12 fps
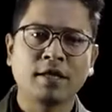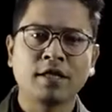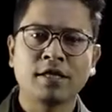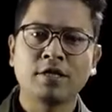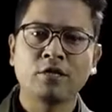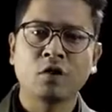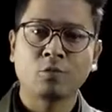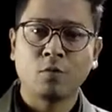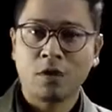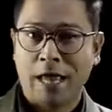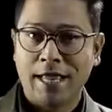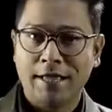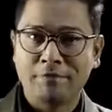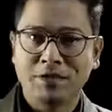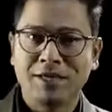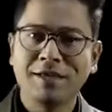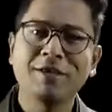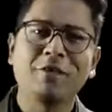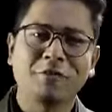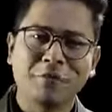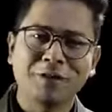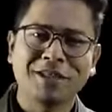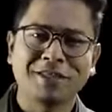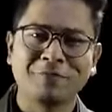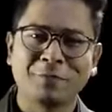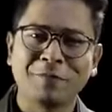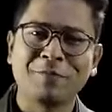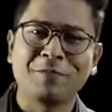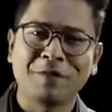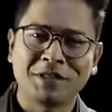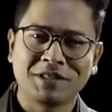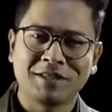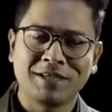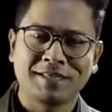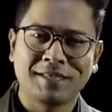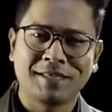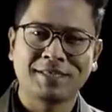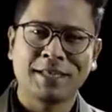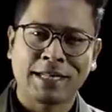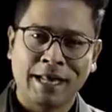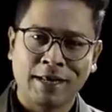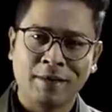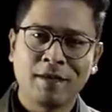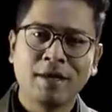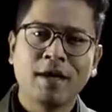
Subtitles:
This is not what I am saying. Of course, this is what Bipin Chandra says, and I